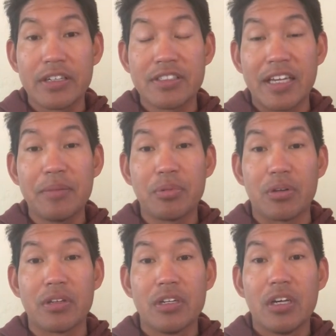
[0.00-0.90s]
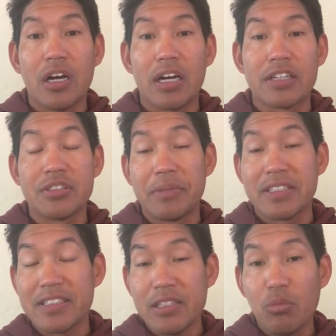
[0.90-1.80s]
sample to make
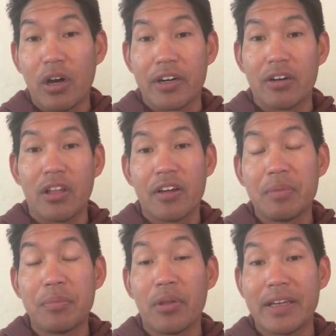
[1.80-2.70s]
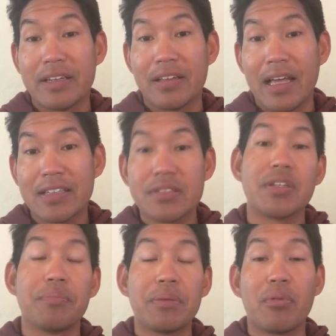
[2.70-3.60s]
seawater. A lot of people added less.
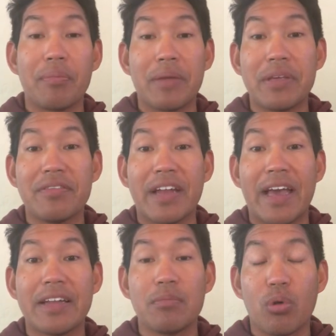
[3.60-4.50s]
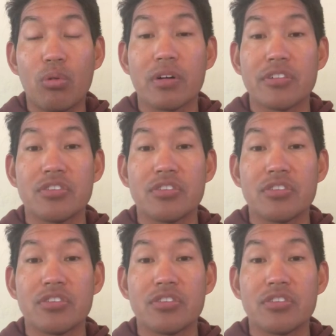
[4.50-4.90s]
Some people maybe even added more.